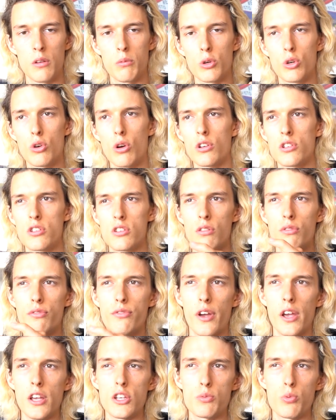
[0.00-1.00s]
because
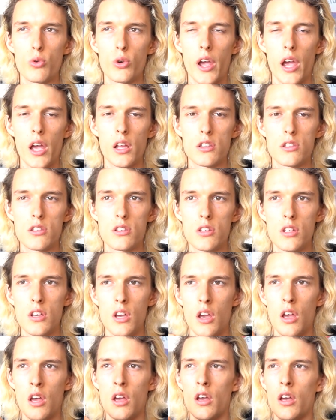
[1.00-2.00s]
Facebook ads
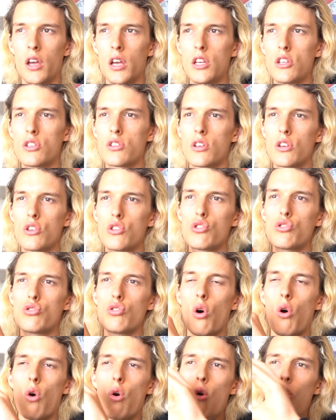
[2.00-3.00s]
is
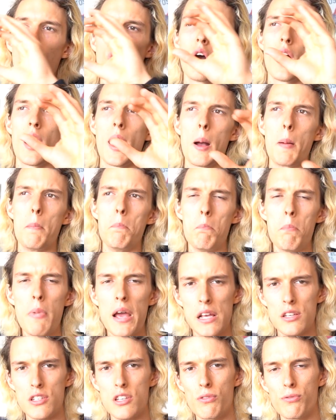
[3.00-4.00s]
so
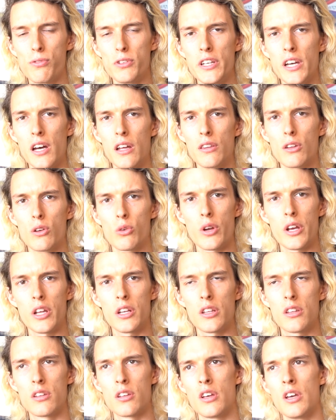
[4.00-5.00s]
massively
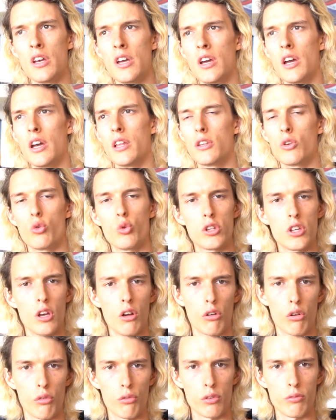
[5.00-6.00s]
underrated and the
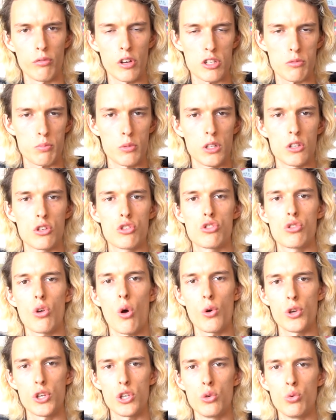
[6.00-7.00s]
return of investment is
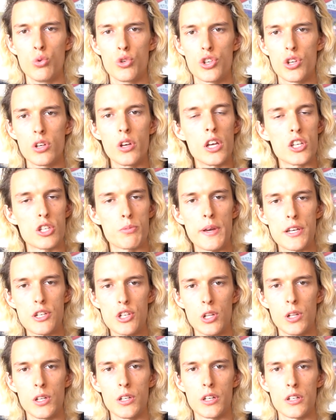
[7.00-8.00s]
so huge,
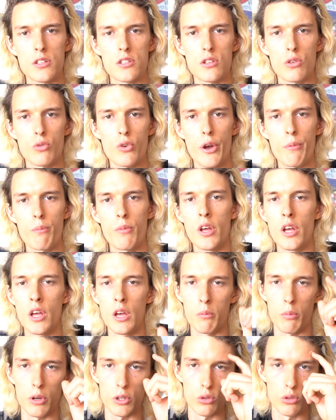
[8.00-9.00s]
especially in Instagram.
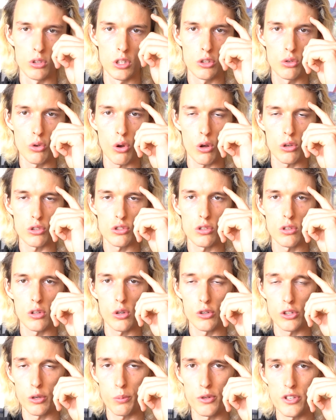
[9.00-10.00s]
But you need to also
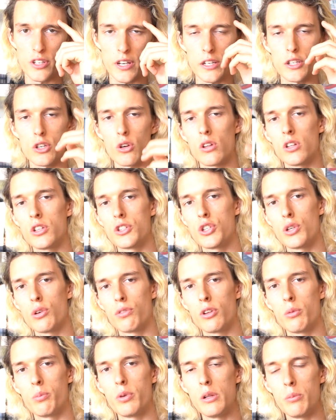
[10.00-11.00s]
learn the psychology
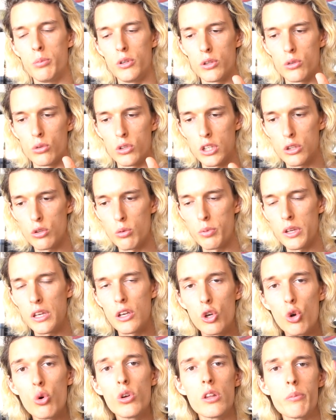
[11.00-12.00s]
of the people. You need to be
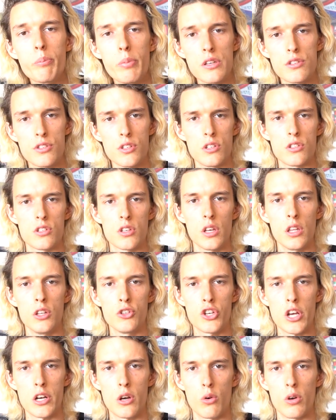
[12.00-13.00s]
good at business in
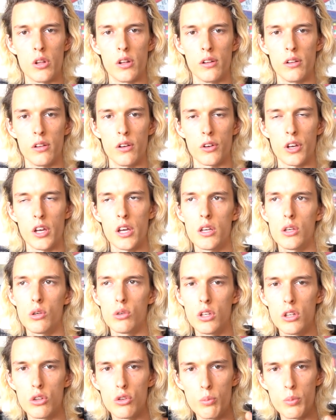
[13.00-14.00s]
general, okay?
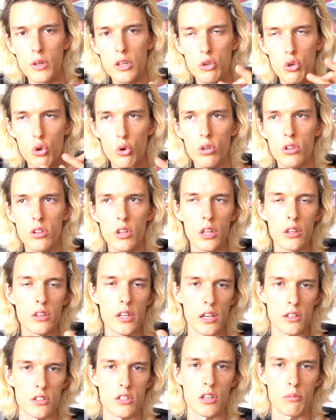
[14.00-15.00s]
You need to be good at
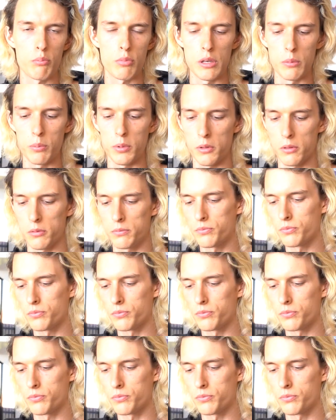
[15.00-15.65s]
texting people.